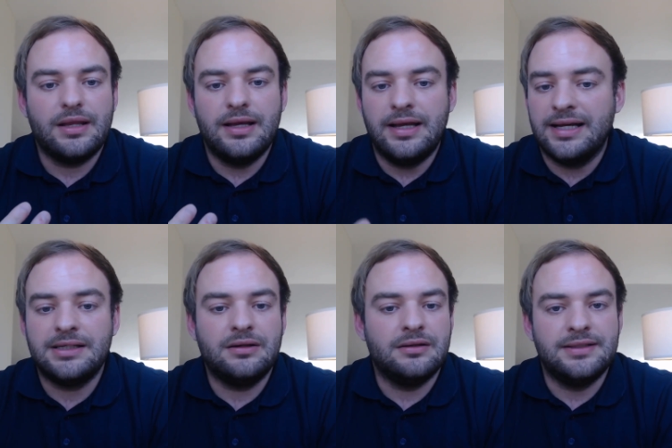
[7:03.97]
It
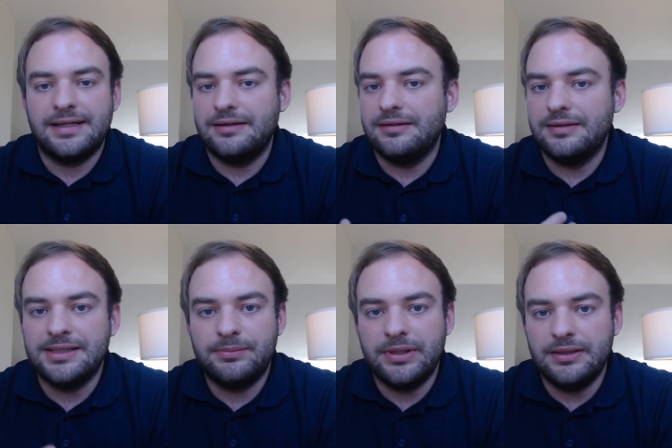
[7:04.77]
hasn't gone down,
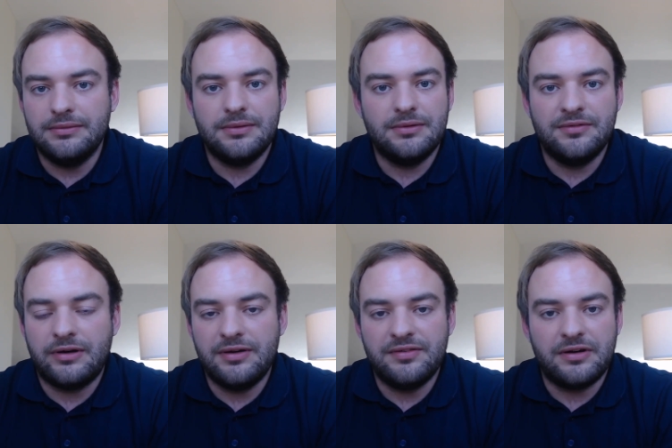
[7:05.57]
it's been
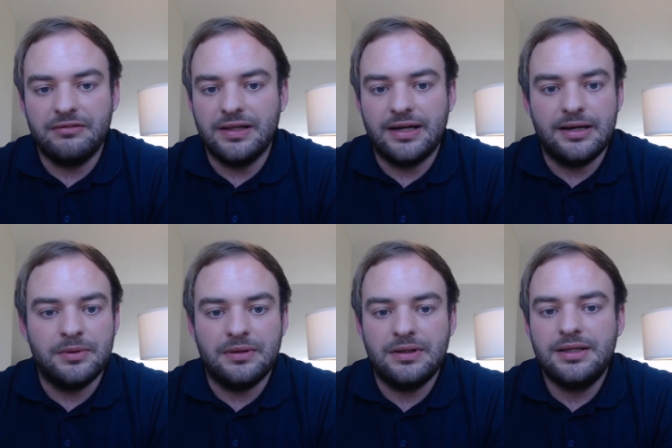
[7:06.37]
very, very
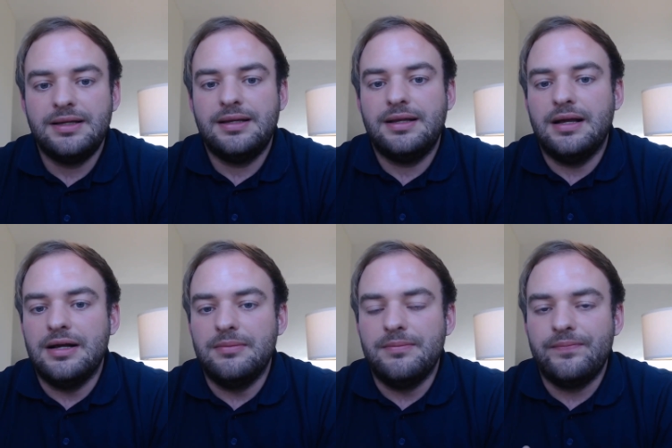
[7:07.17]
reliable.
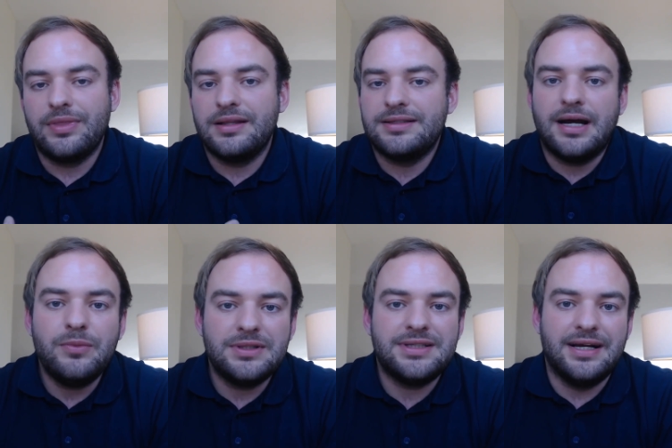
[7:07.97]
Time
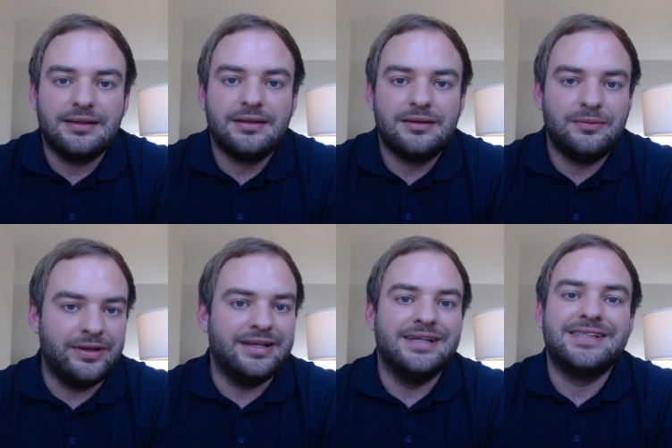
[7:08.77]
will tell
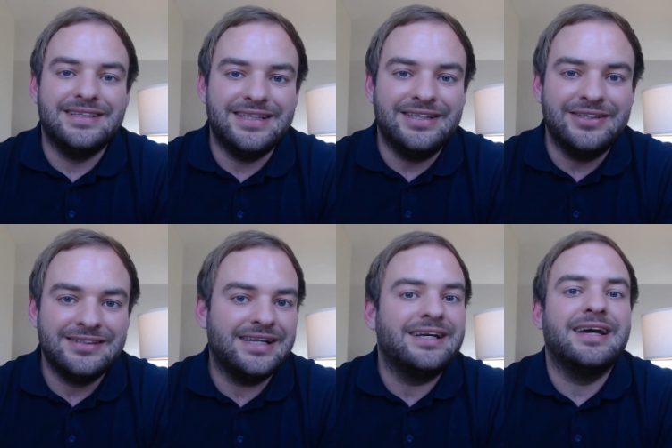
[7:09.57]
whether this
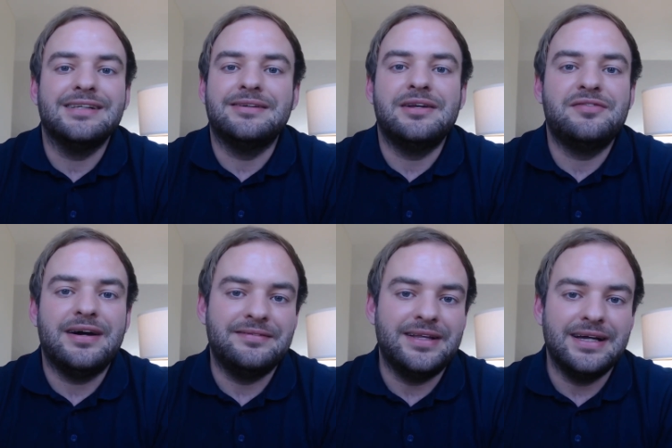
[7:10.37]
continues. Again, it's only
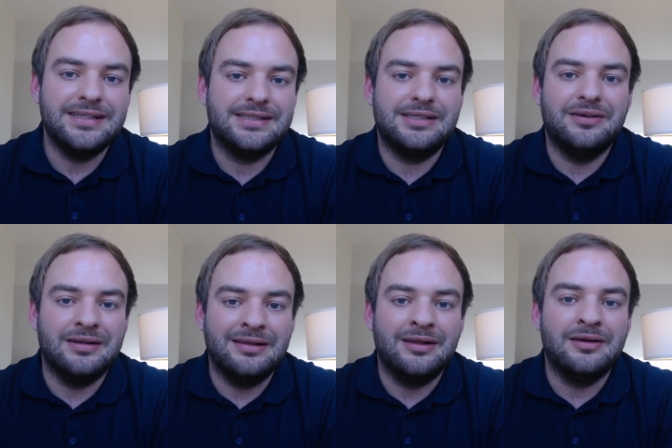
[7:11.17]
5 days, it's not a
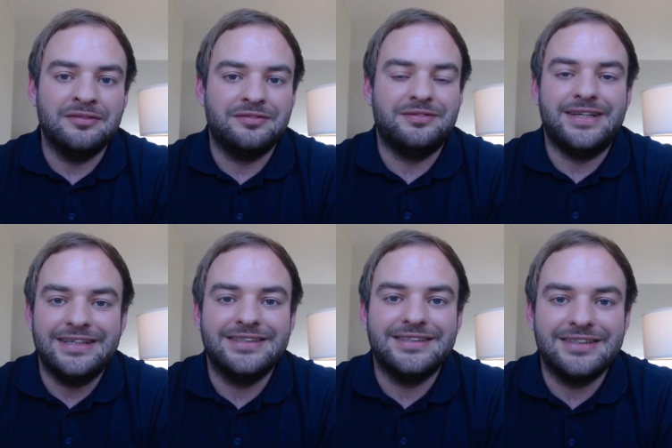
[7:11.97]
lot of
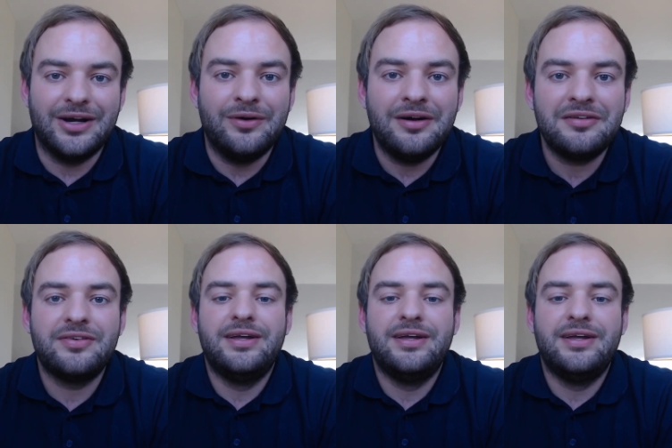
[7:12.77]
data to go off.